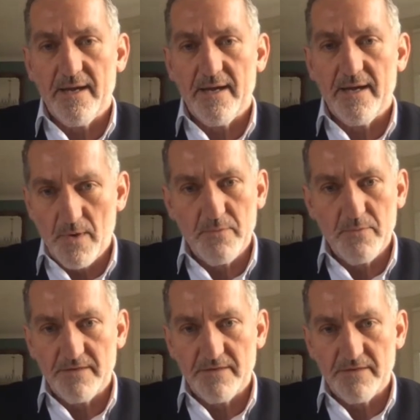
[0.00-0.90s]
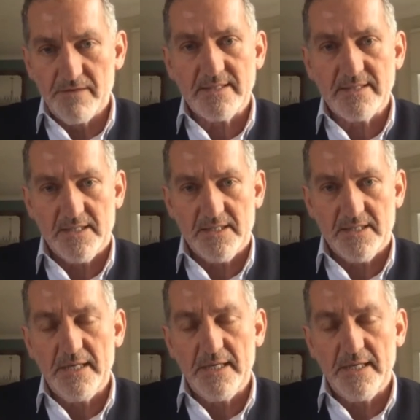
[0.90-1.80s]
as one would have expected,
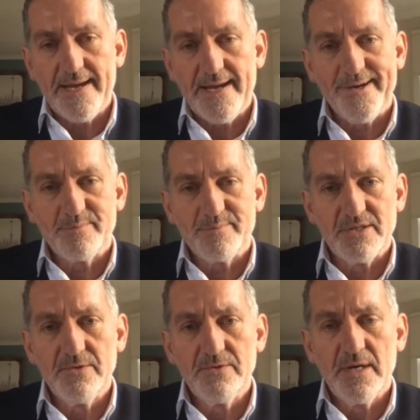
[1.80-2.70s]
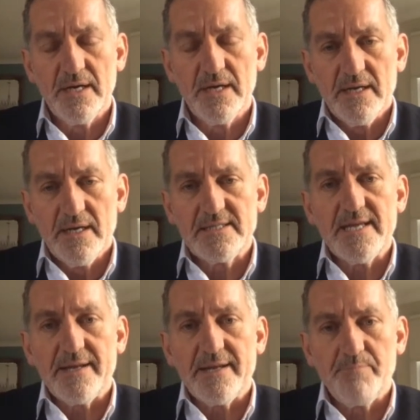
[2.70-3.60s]
really helped to
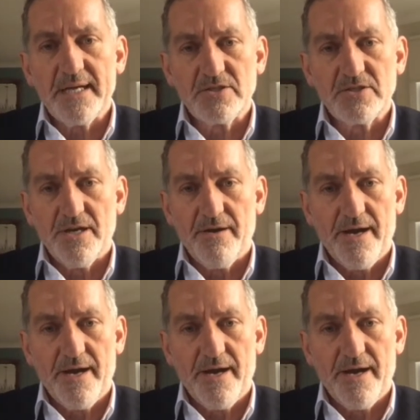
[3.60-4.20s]
set the picture.